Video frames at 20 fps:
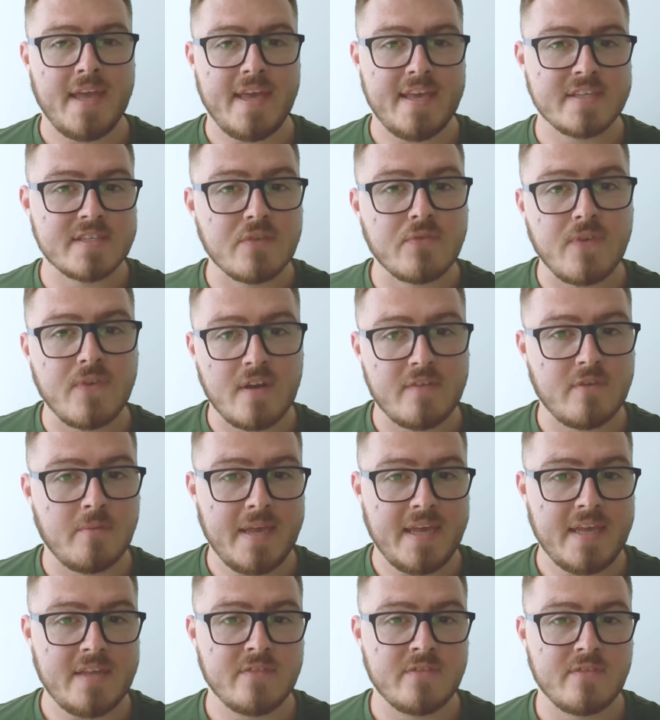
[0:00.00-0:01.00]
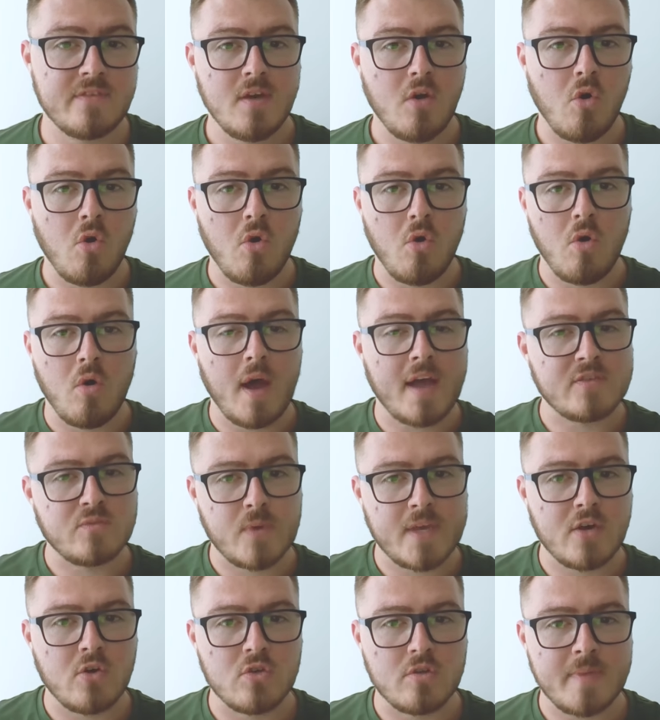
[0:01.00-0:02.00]
is the fava beans, or as
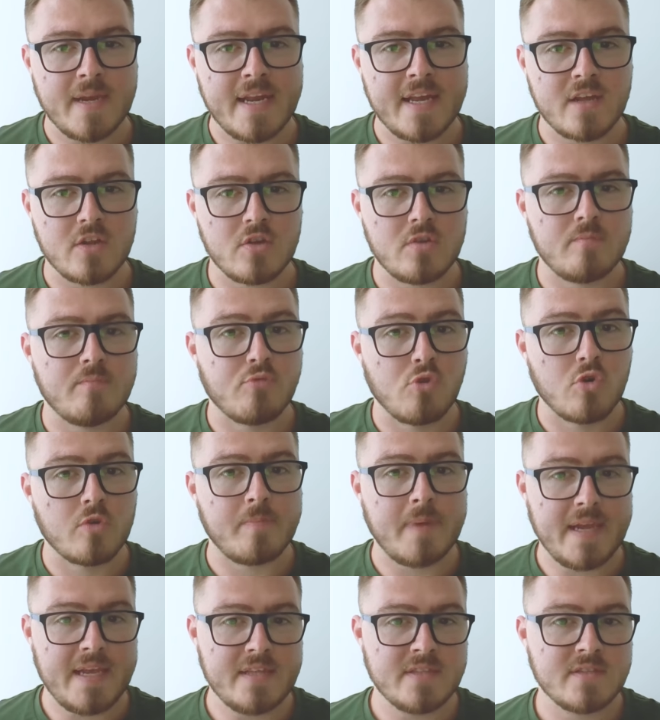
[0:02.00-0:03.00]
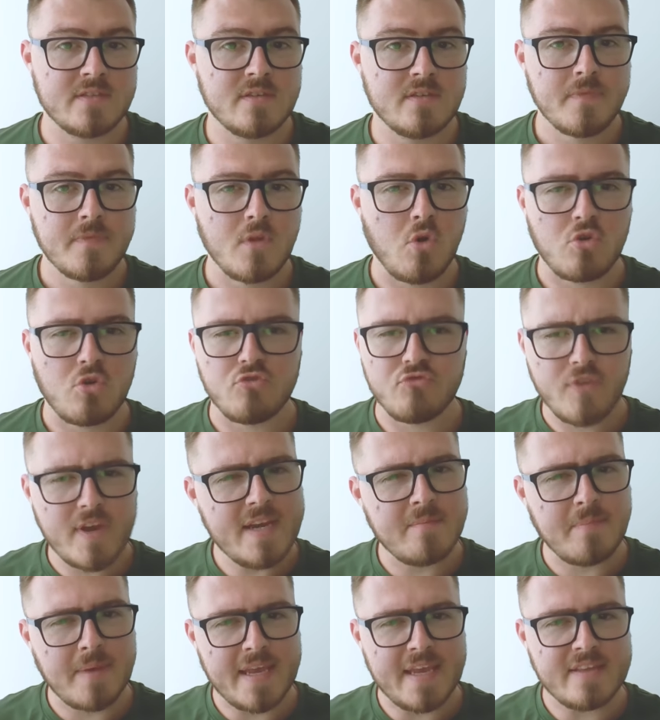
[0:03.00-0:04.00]
we call them in England, broad beans, or
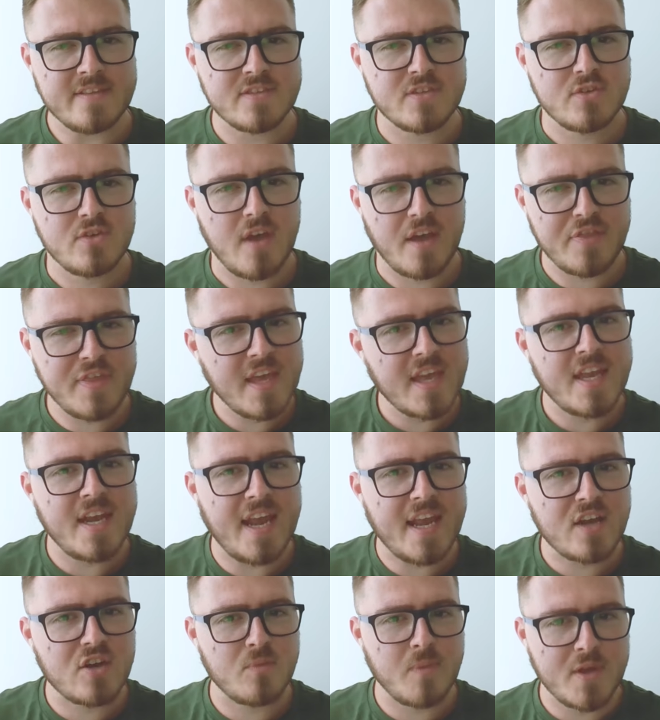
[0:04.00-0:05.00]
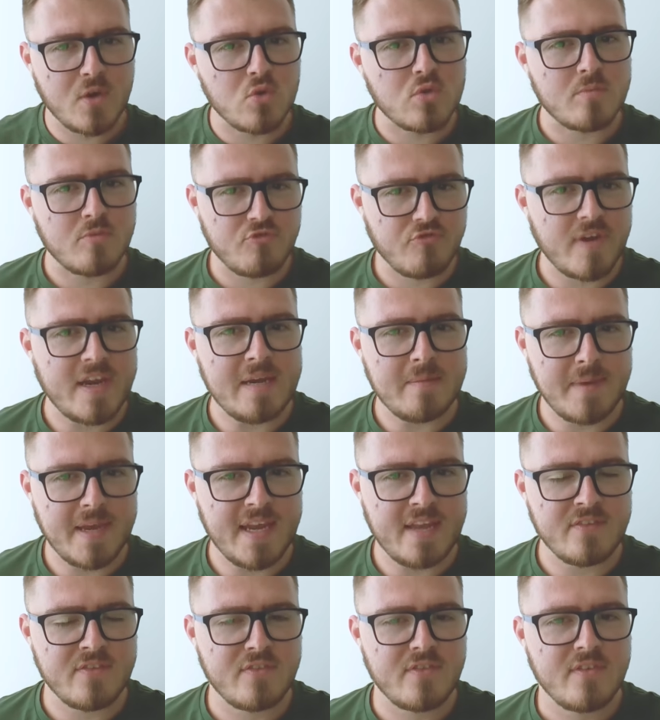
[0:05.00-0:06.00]
green beans. I think in England we call them green
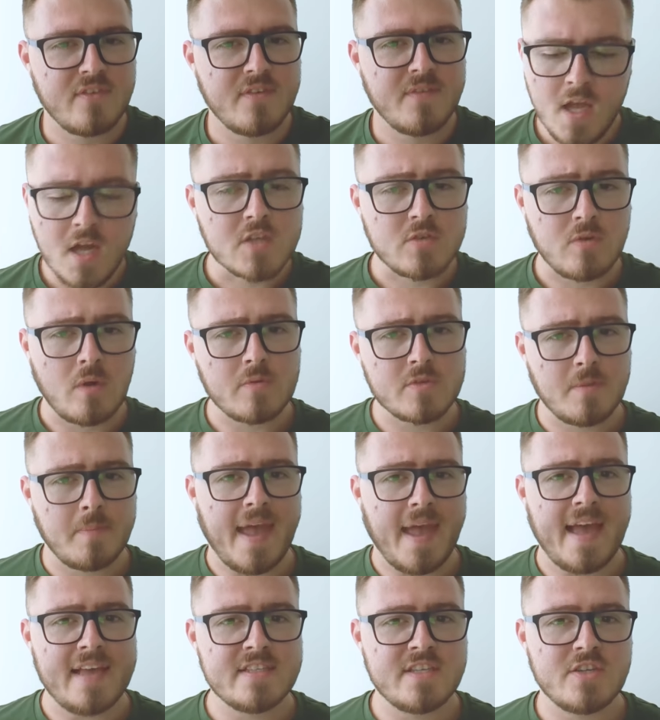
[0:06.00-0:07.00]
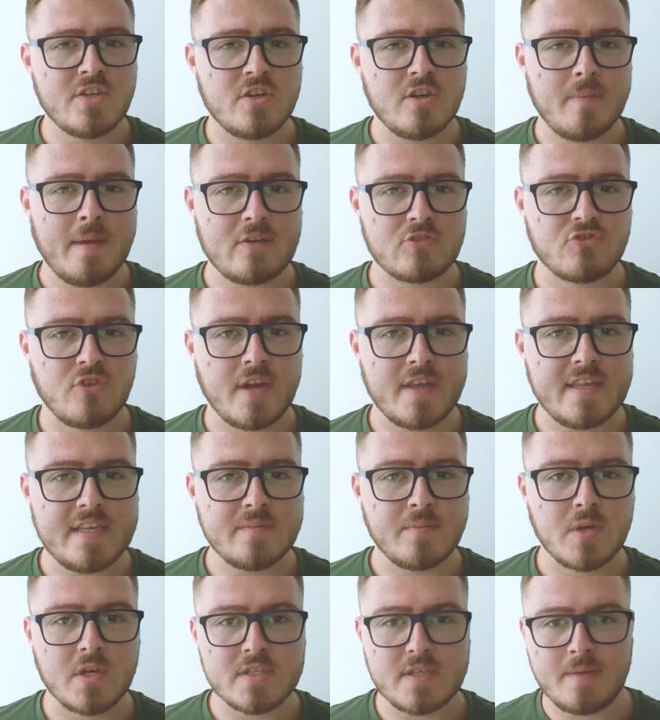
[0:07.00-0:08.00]
beans. So I was a bit hesitant about trying these
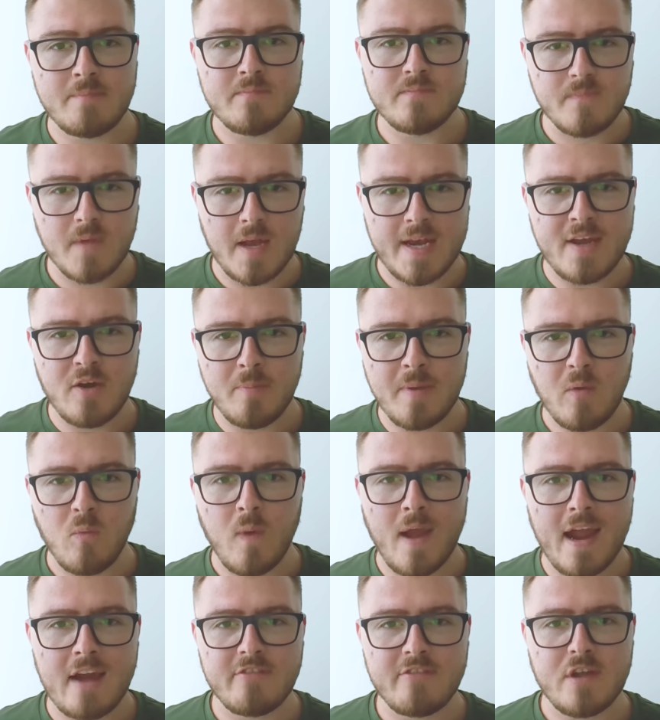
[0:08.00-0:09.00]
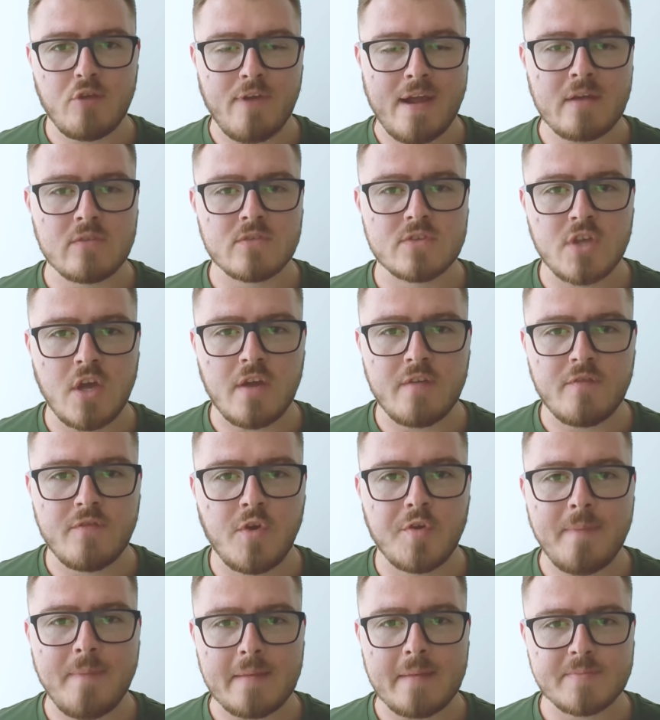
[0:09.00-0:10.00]
because I'm a little bit wary around certain
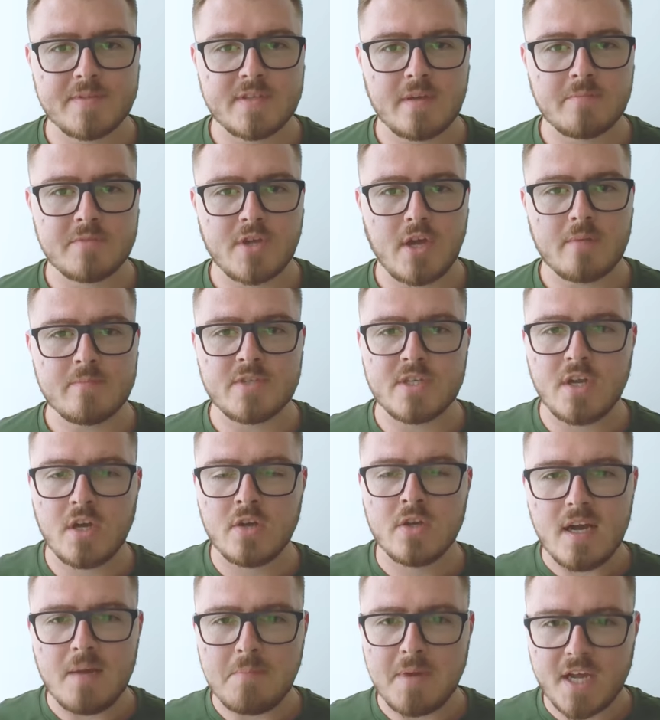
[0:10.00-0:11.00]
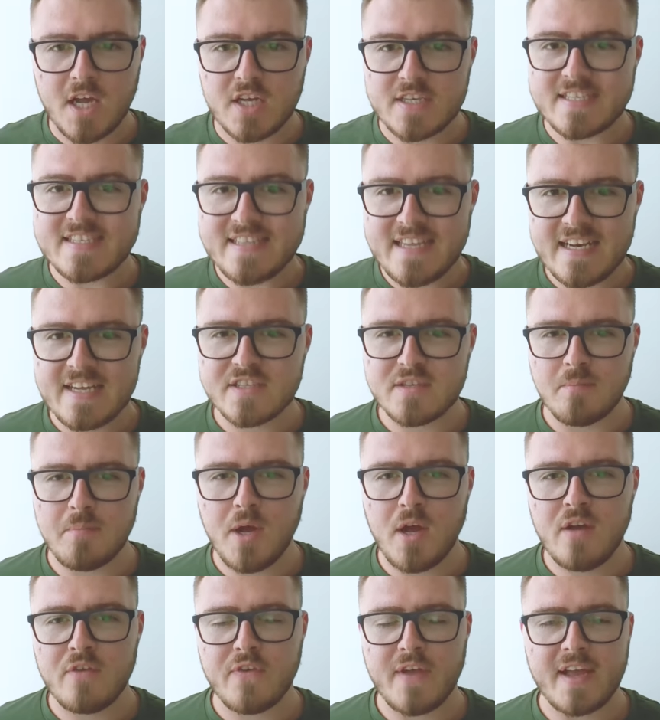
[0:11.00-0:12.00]
FODMAPs sometimes, you know? My gut still isn't
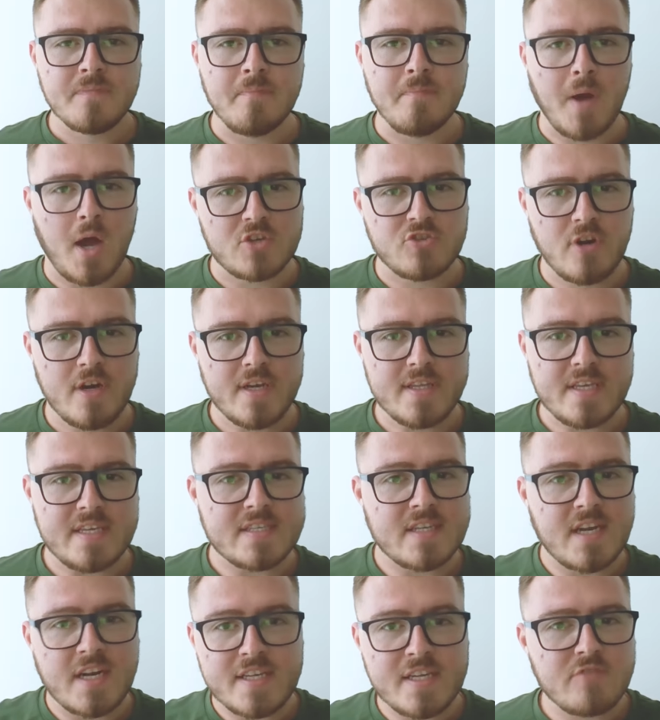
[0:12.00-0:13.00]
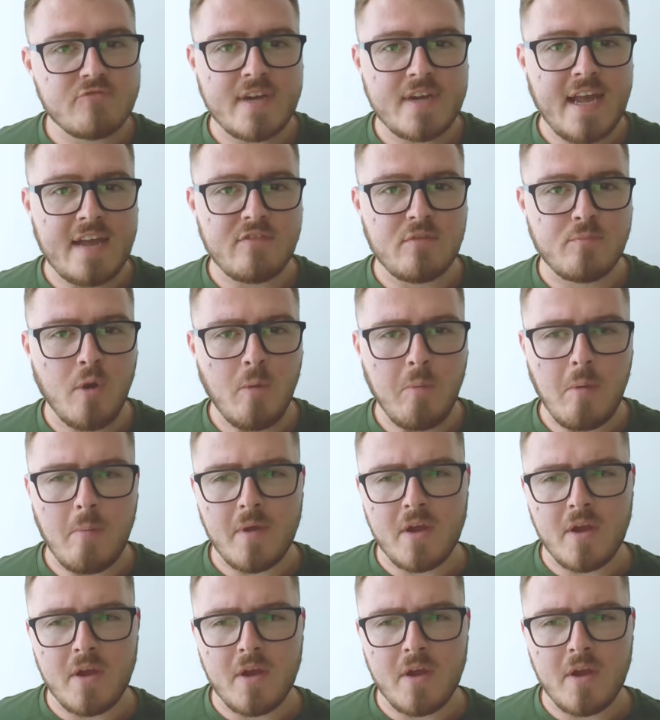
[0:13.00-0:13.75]
perfect, but I tried these and I didn't really have a problem. I